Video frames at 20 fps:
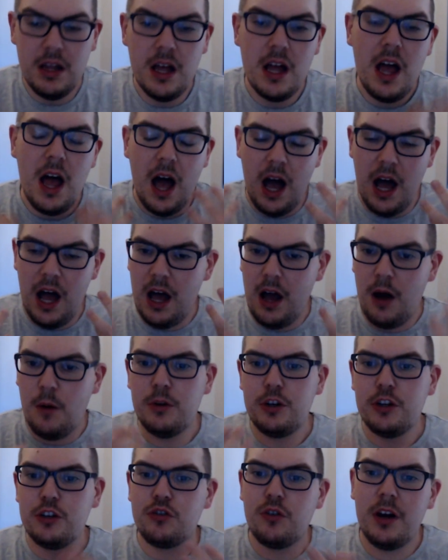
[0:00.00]
Uh, I want to
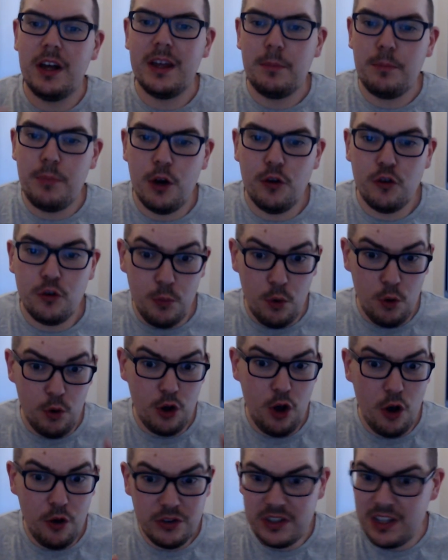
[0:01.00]
try and post more
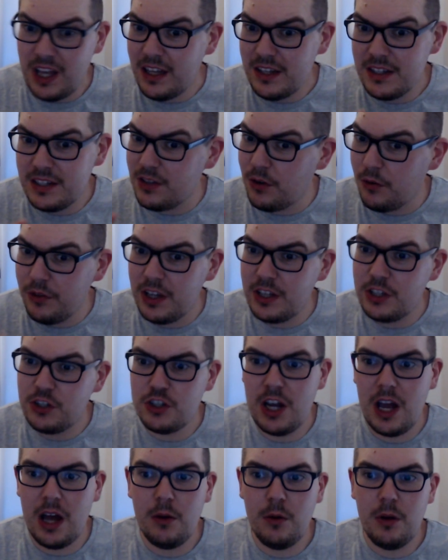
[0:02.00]
content on this
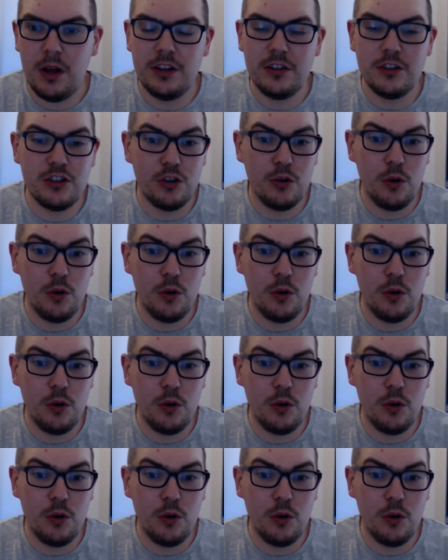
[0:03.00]
channel and do a